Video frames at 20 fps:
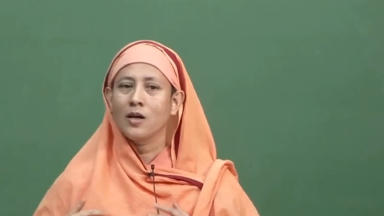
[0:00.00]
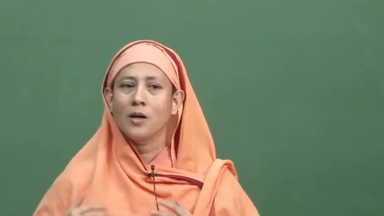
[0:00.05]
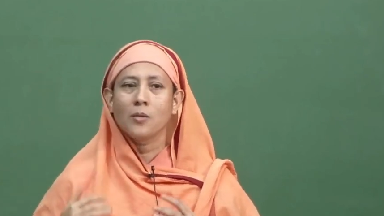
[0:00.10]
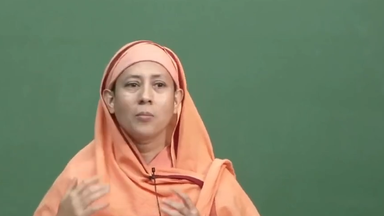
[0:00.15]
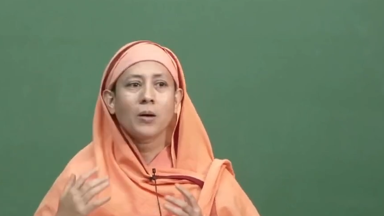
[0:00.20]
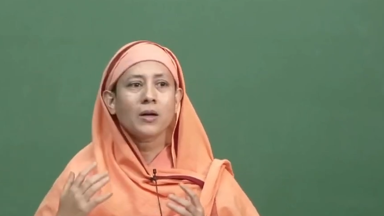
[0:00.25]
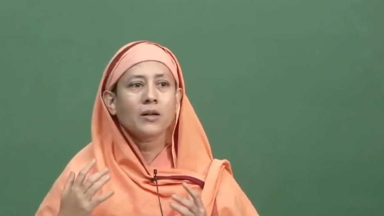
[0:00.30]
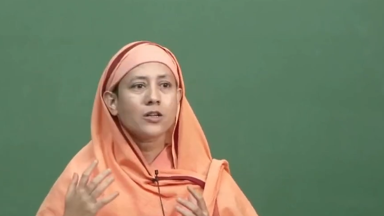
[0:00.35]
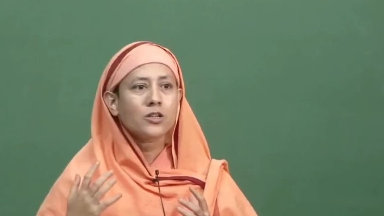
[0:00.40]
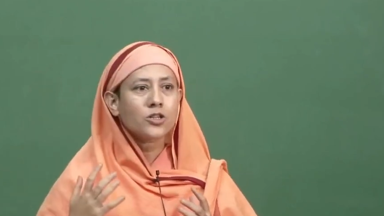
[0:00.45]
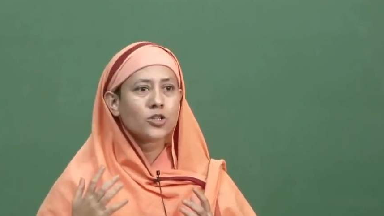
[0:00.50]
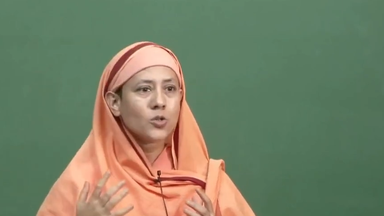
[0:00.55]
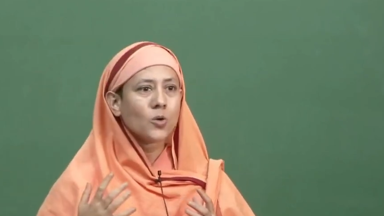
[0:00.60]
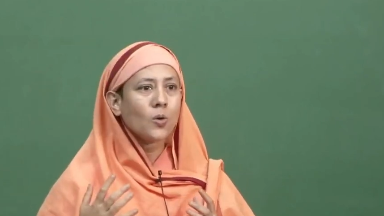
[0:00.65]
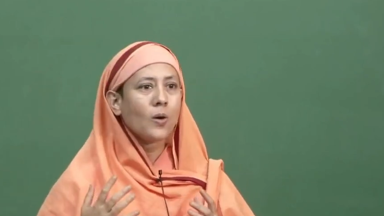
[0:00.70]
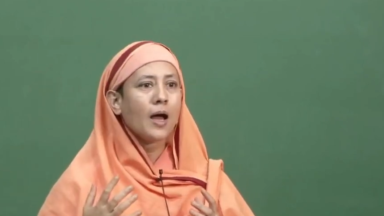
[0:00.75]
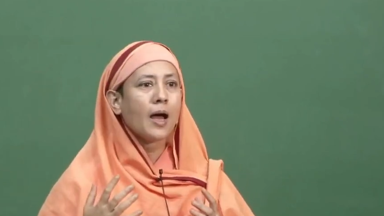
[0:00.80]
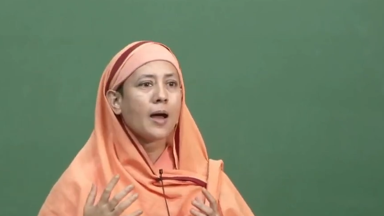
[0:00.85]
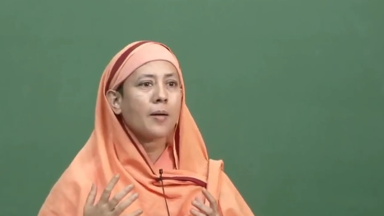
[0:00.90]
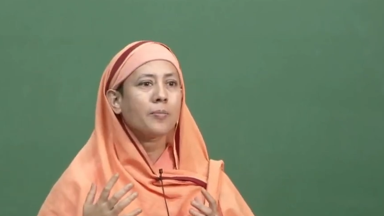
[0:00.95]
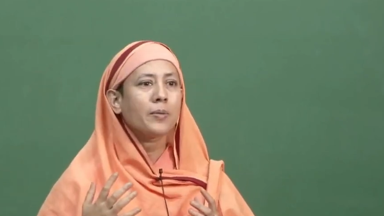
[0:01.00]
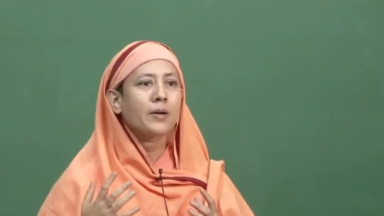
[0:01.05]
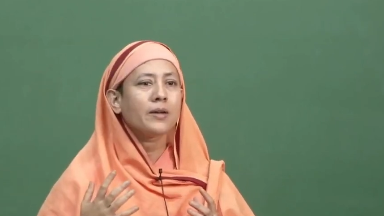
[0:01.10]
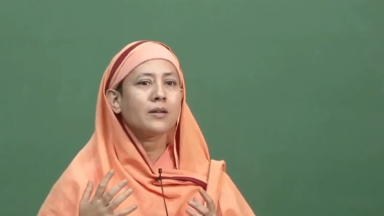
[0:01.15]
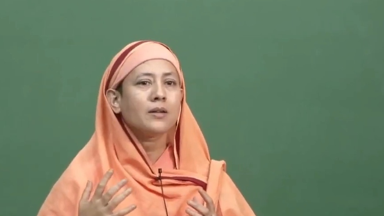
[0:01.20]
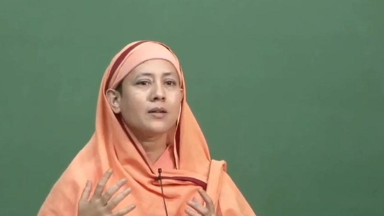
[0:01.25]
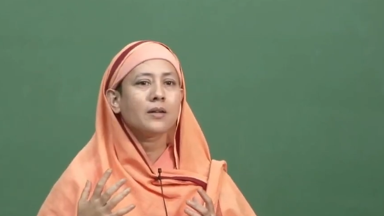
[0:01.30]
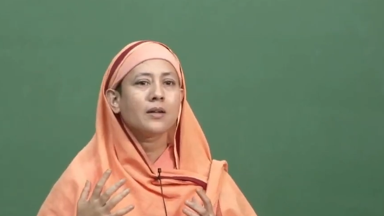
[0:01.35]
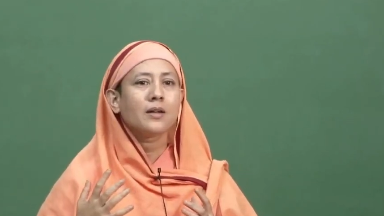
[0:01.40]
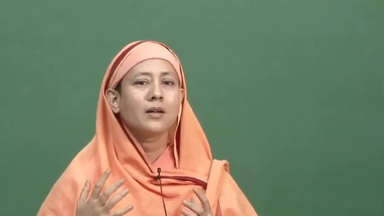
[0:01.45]
But it so
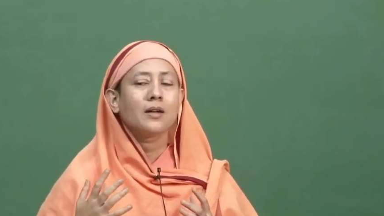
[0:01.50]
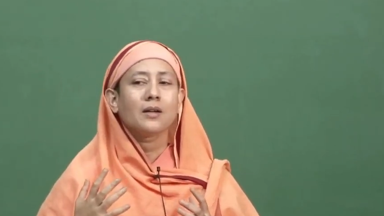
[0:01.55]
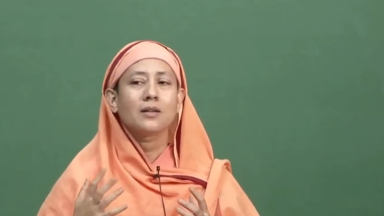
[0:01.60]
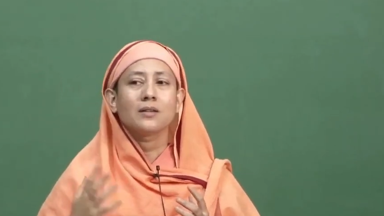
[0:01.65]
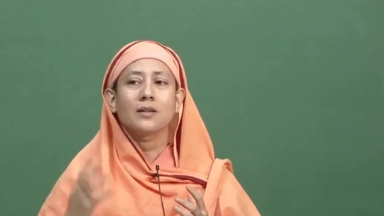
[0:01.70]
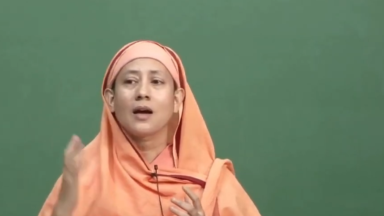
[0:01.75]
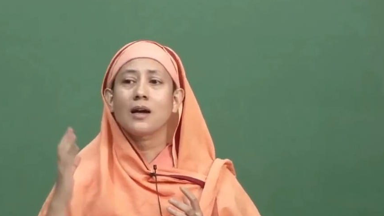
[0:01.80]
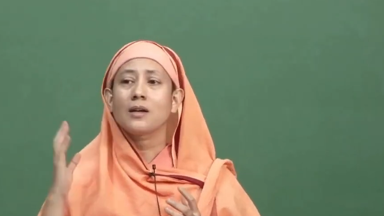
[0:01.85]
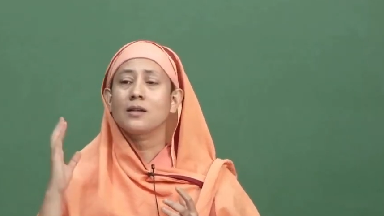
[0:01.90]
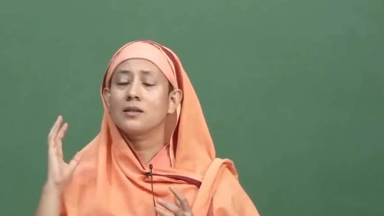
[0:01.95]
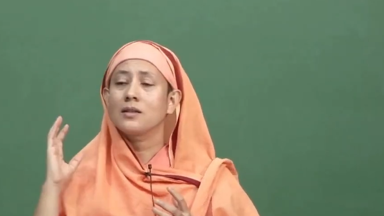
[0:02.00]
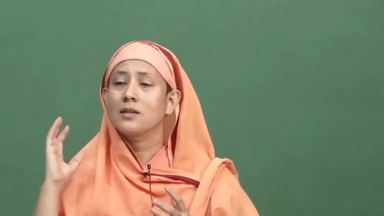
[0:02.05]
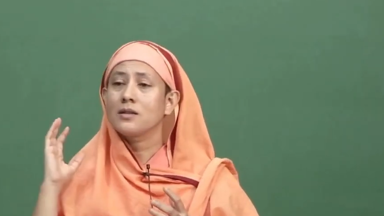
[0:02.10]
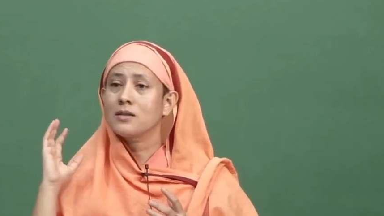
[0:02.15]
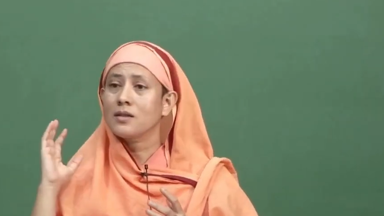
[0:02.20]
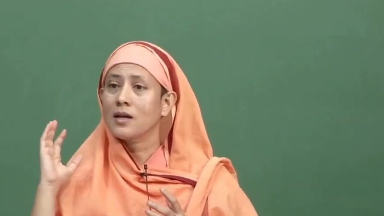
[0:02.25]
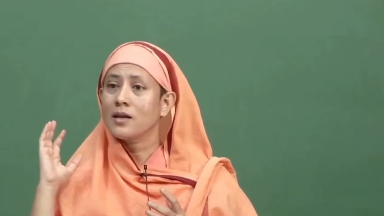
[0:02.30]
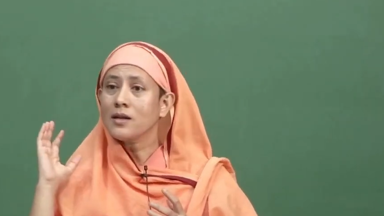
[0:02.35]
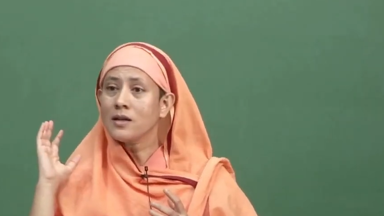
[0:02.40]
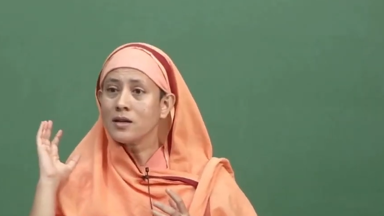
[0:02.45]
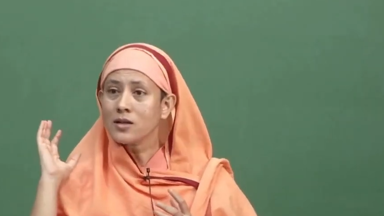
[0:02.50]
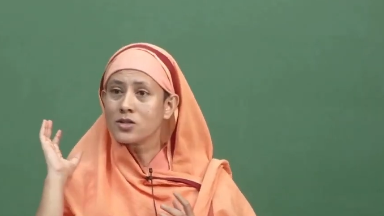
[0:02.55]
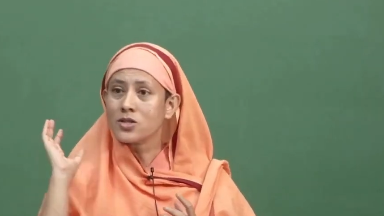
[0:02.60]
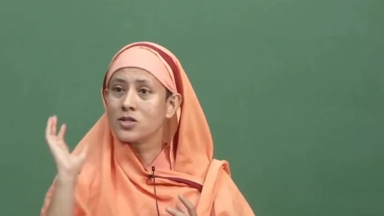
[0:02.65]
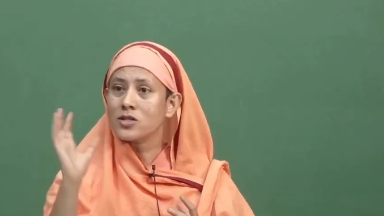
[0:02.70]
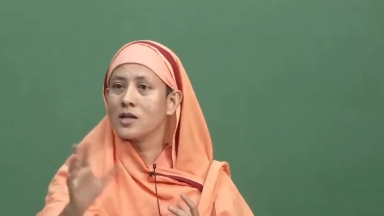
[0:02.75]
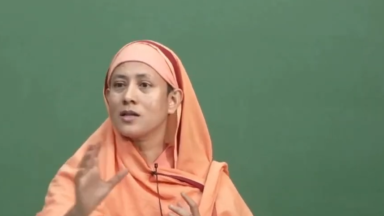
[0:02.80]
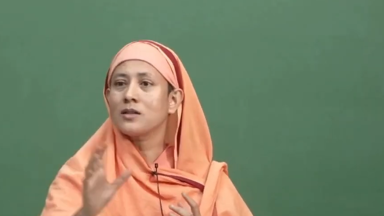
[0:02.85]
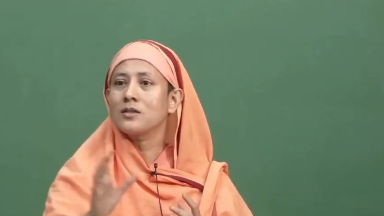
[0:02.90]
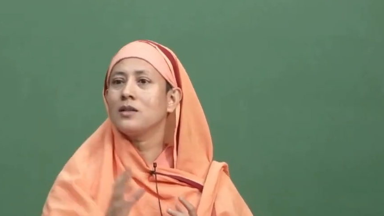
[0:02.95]
happened that the tiger
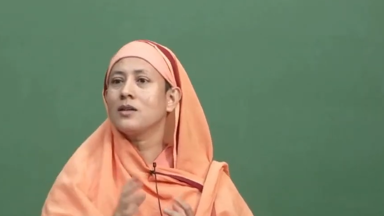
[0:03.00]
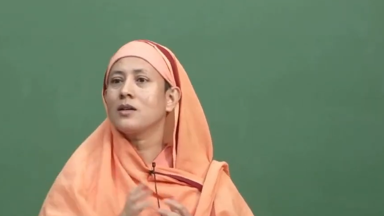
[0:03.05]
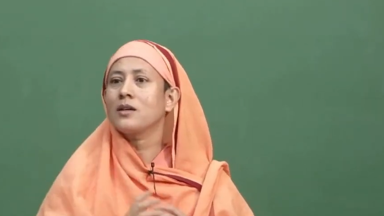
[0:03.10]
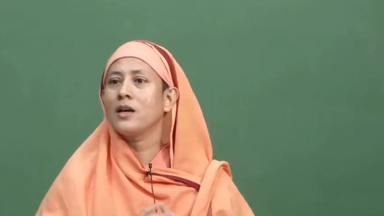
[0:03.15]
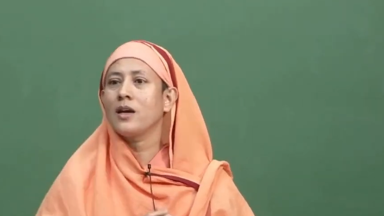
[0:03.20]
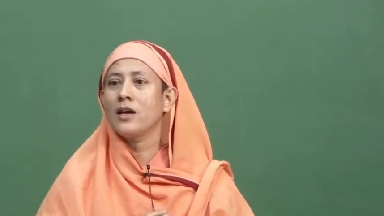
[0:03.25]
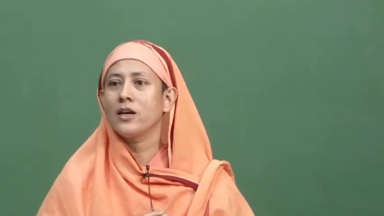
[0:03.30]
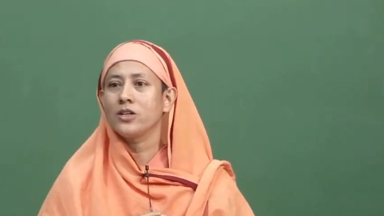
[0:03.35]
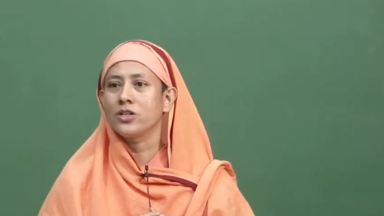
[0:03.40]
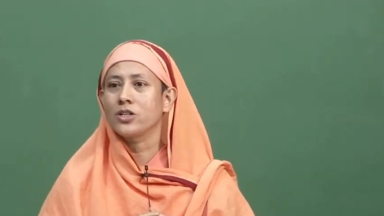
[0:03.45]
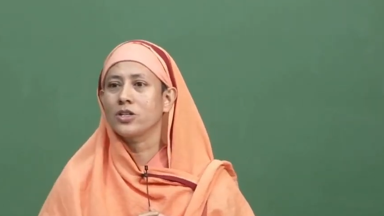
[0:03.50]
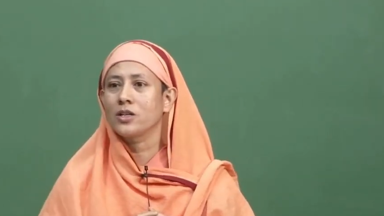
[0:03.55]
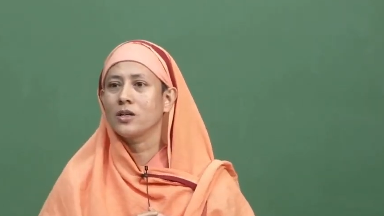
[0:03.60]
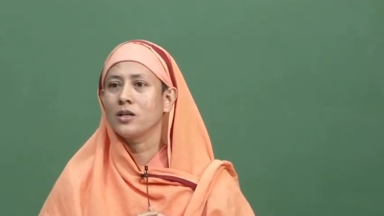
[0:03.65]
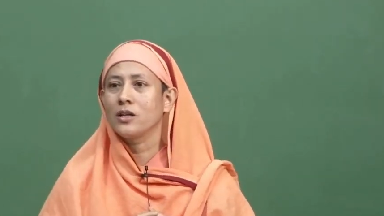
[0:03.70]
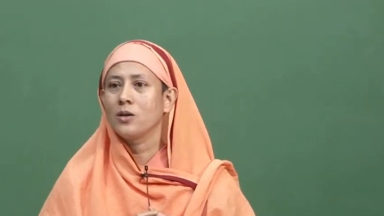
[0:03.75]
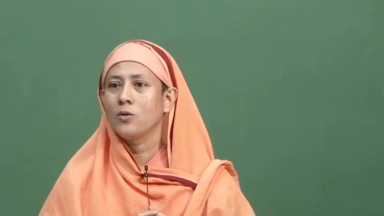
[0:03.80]
struck the cage